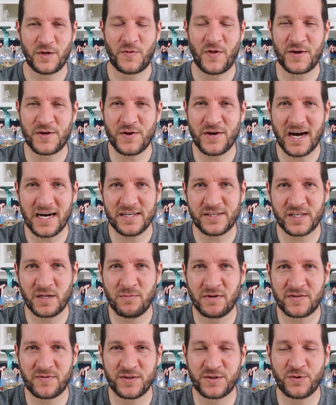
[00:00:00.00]
thank you guys so
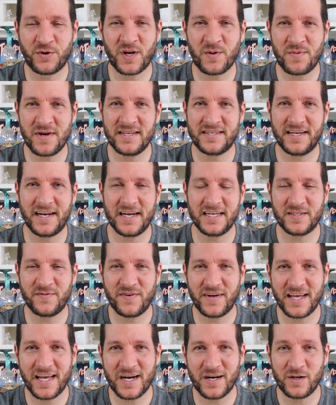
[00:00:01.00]
much for joining me in today's
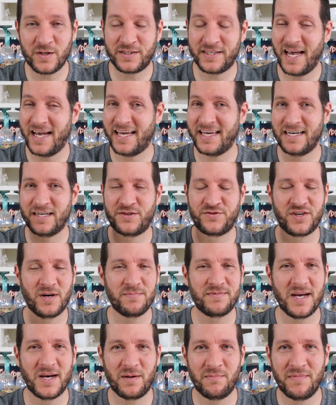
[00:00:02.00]
video, taking a
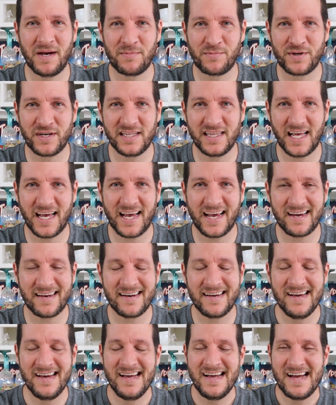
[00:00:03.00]
trip down memory lane.